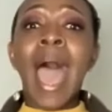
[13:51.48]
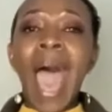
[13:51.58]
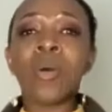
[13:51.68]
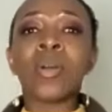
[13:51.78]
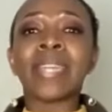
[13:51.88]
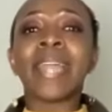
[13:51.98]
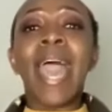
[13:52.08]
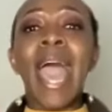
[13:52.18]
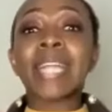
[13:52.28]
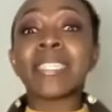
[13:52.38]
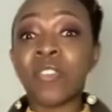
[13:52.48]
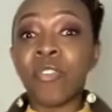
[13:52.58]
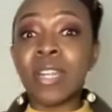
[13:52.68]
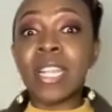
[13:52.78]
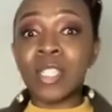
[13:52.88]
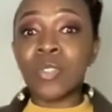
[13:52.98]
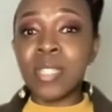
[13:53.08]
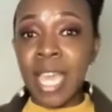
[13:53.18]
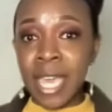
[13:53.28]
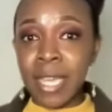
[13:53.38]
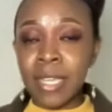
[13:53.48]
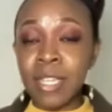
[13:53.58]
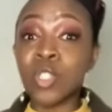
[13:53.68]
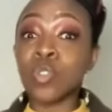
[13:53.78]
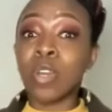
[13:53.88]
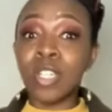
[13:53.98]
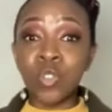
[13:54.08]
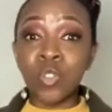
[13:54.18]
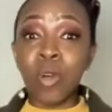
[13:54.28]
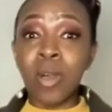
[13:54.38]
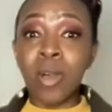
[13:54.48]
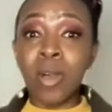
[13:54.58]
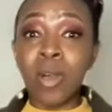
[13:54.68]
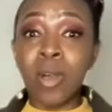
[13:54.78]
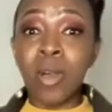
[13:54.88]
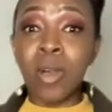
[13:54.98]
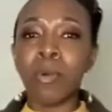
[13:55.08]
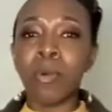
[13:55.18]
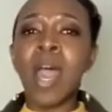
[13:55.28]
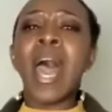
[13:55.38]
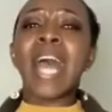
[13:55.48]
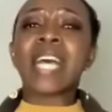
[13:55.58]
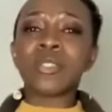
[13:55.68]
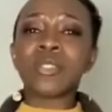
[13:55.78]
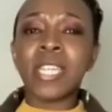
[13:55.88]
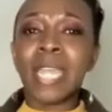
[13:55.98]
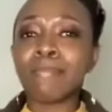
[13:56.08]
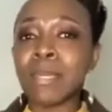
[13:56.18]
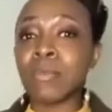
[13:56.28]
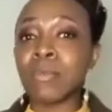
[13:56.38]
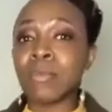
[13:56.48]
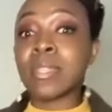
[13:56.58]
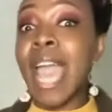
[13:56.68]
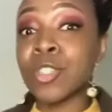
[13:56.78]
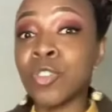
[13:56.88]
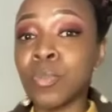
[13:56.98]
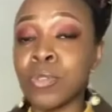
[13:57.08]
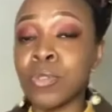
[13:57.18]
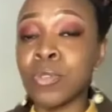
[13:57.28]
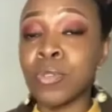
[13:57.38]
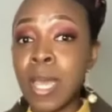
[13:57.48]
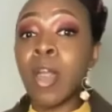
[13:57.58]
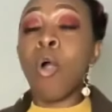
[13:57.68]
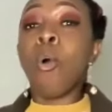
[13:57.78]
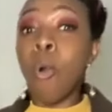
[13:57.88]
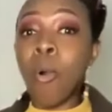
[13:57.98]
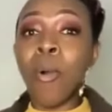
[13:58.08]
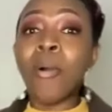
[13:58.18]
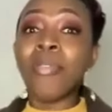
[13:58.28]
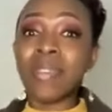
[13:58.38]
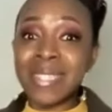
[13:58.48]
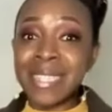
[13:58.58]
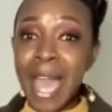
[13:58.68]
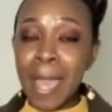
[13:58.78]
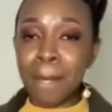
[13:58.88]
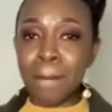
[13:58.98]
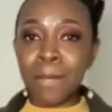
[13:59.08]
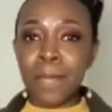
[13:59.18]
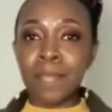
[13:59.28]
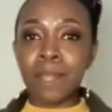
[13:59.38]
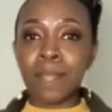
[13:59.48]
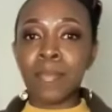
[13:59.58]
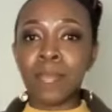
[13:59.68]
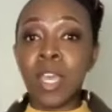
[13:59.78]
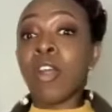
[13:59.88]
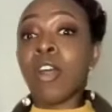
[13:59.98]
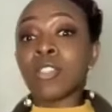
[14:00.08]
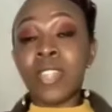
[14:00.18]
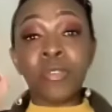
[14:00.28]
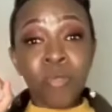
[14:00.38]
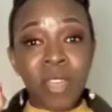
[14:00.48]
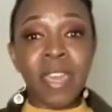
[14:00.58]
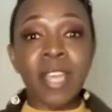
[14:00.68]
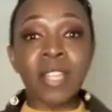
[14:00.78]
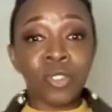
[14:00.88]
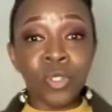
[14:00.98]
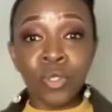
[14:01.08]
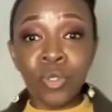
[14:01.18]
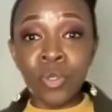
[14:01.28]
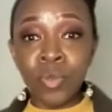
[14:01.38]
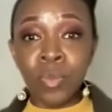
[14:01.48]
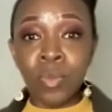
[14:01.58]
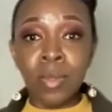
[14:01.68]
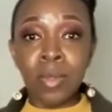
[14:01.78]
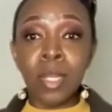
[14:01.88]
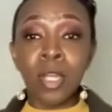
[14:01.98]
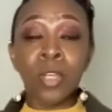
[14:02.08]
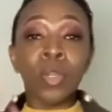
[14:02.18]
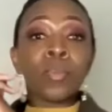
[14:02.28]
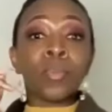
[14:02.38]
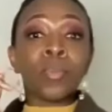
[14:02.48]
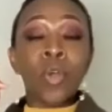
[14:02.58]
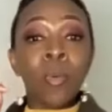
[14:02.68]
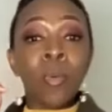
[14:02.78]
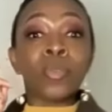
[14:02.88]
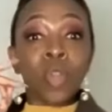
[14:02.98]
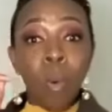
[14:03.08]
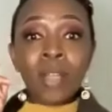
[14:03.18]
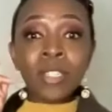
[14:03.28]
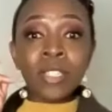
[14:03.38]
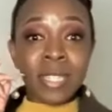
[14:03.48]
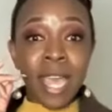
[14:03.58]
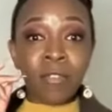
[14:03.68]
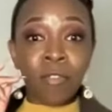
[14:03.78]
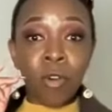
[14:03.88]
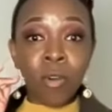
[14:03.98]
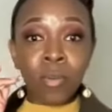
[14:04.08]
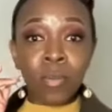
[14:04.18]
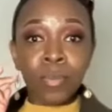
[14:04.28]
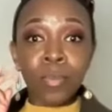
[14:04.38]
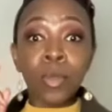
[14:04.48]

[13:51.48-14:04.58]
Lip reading: how can I act differently today to ensure that people associate me with this attribute all the time? So the three things you should do, know what you stand for,